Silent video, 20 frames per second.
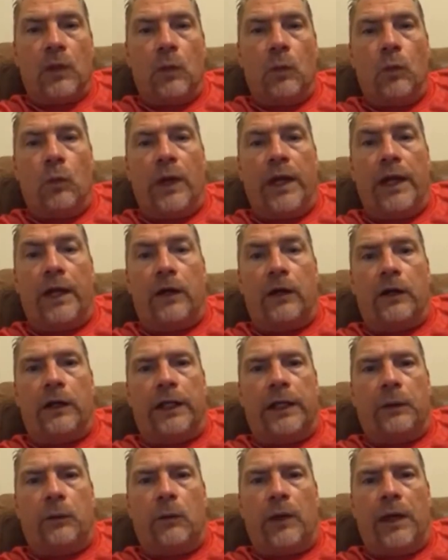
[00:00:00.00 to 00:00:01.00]
where
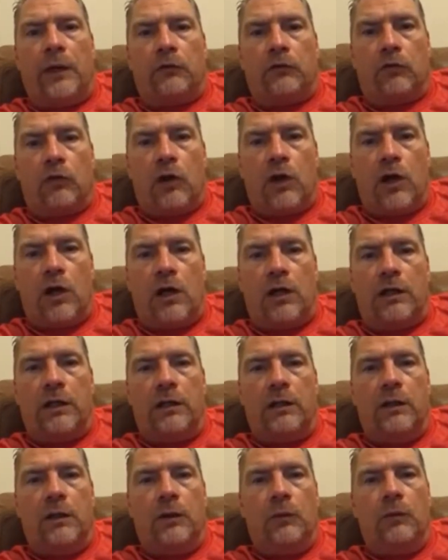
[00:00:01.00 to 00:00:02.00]
it went wrong,
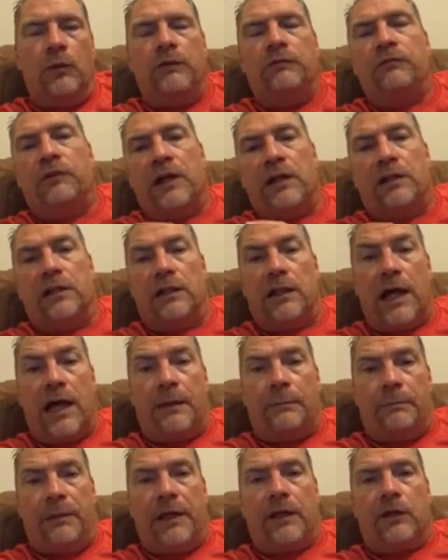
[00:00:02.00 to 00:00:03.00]
we felt a
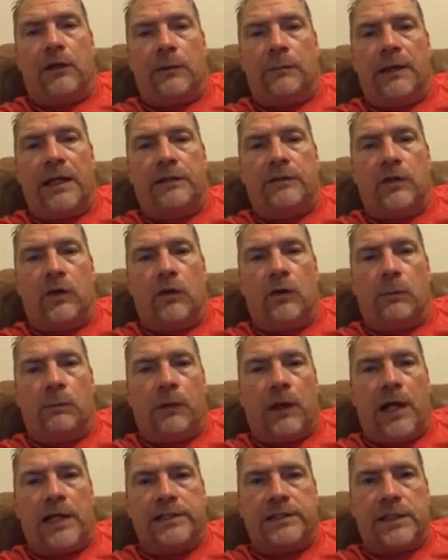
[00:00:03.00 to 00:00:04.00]
lot better about the whole
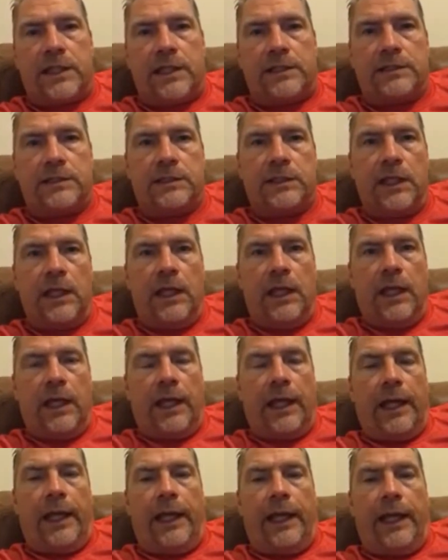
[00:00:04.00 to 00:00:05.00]
process.
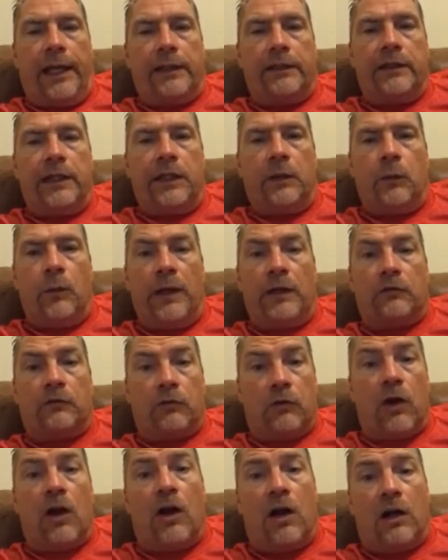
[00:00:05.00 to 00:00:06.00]
And it went
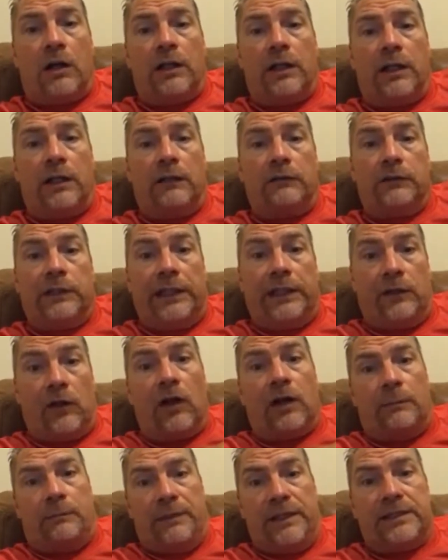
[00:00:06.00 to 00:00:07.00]
wrong in
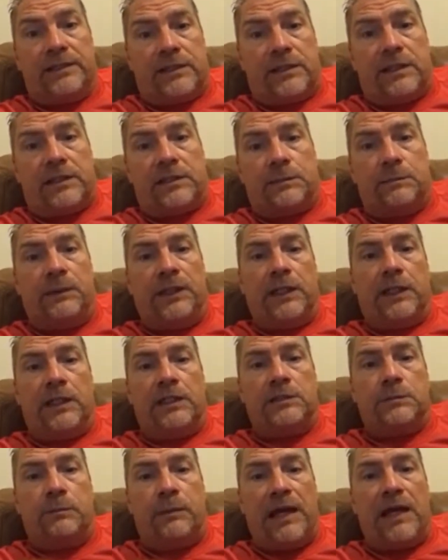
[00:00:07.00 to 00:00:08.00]
our business
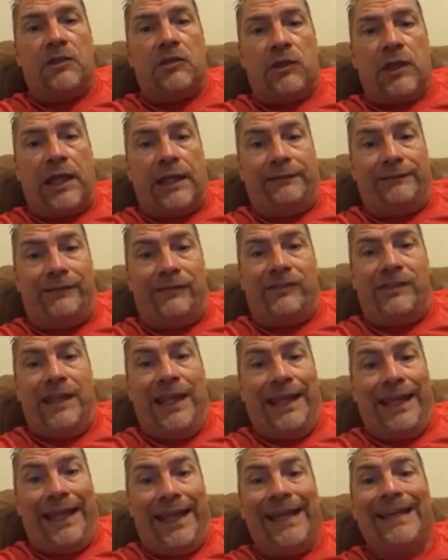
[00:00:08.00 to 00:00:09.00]
because Beth
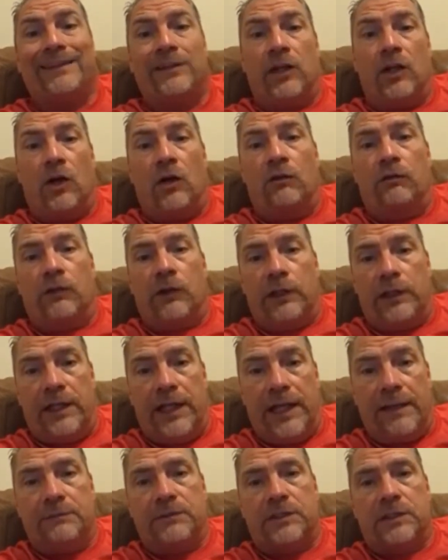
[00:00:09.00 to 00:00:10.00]
handed over a
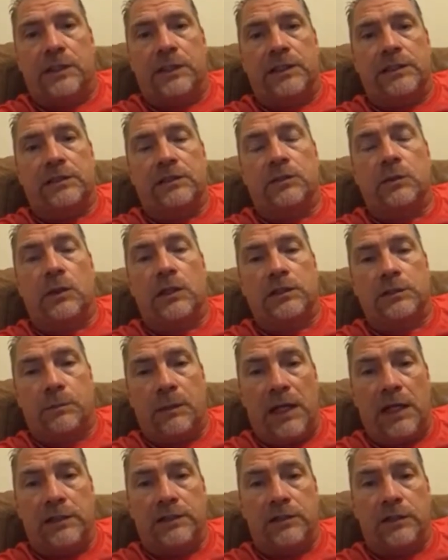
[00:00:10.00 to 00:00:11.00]
names list to our
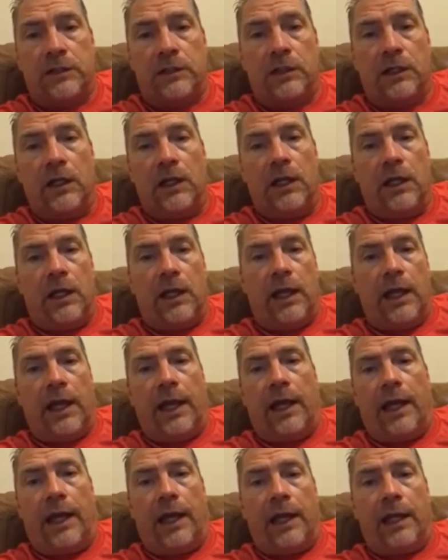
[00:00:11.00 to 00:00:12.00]
sponsor
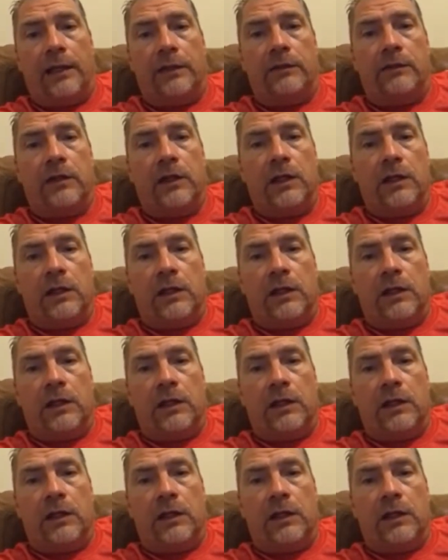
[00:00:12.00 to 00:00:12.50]
and